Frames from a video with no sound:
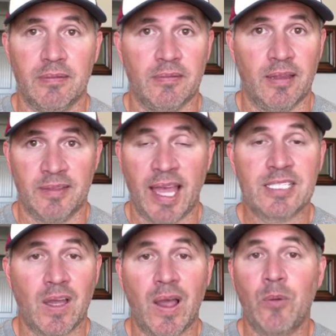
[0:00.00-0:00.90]
That's
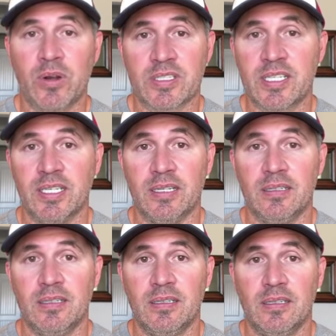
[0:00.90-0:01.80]
how I want to see it.
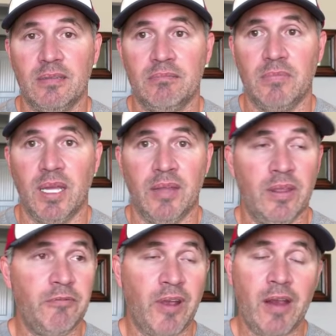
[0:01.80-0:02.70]
And
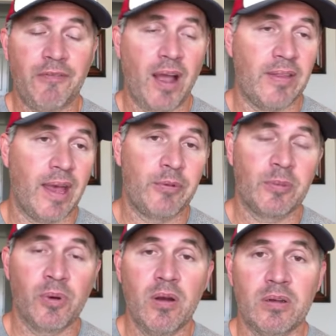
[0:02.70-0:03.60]
then verify that with the
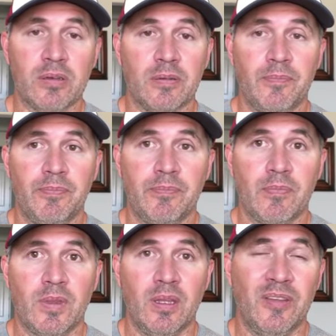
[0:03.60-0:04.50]
broker.
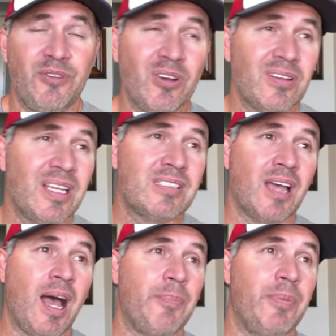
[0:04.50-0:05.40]
If you're a lease
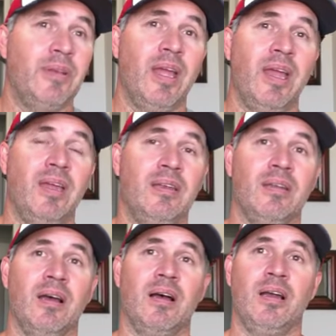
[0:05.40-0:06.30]
op and
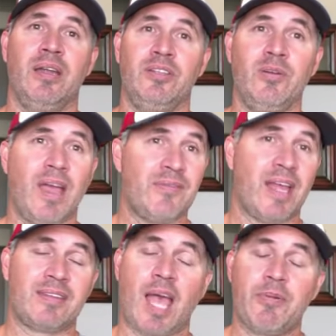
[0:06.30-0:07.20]
you have
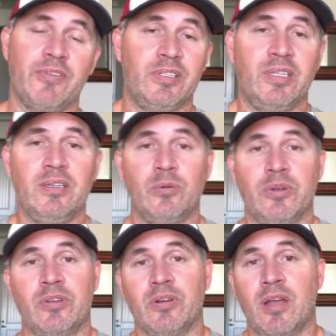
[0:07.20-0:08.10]
that type of a deal
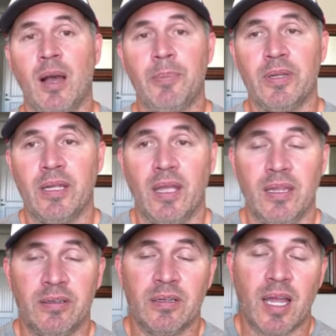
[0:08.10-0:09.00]
with your company
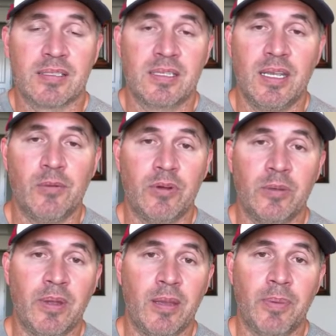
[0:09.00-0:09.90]
and you're not seeing what you're
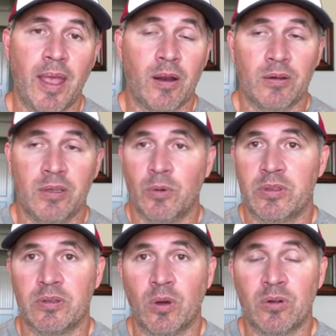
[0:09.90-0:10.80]
being paid, or what
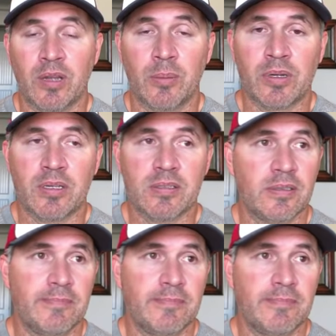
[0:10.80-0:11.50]
the total number is,